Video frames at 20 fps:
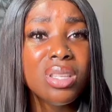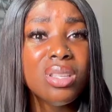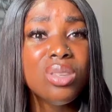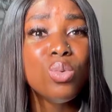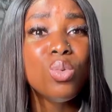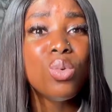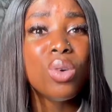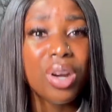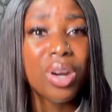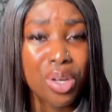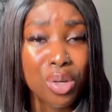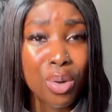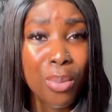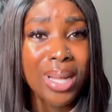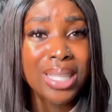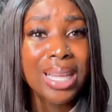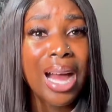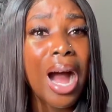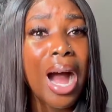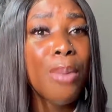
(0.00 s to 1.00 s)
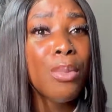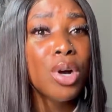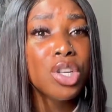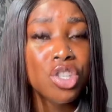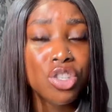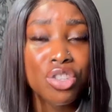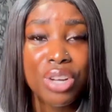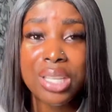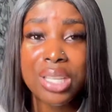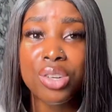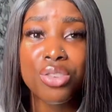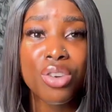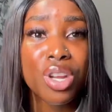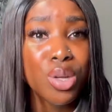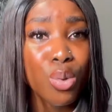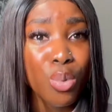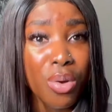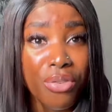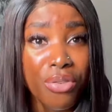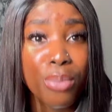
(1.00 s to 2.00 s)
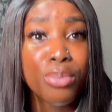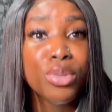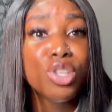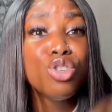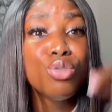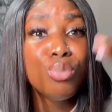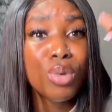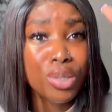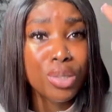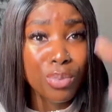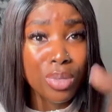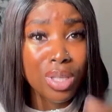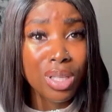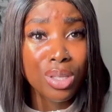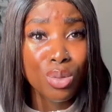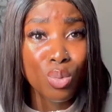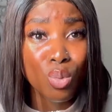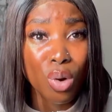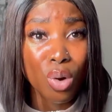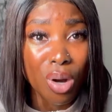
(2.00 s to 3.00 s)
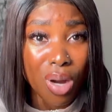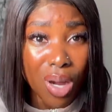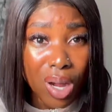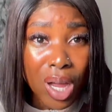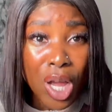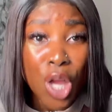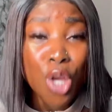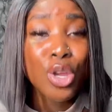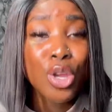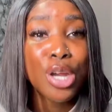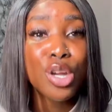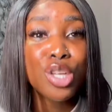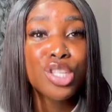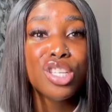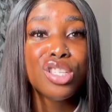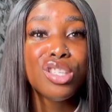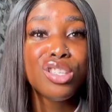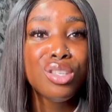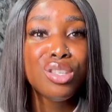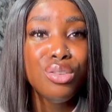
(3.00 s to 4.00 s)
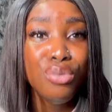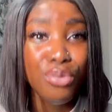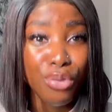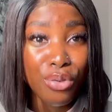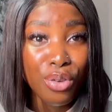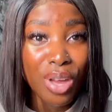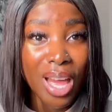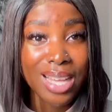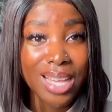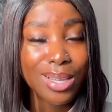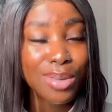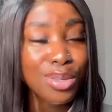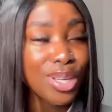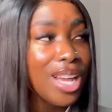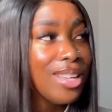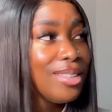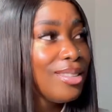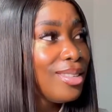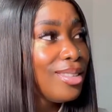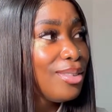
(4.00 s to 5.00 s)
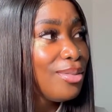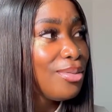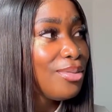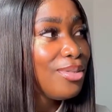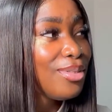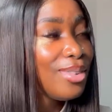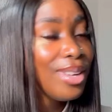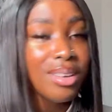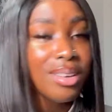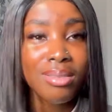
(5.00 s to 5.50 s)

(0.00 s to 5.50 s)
the work. No matter how much you try to run away from it, you must put in the work. You are not a thief, except you're a thief.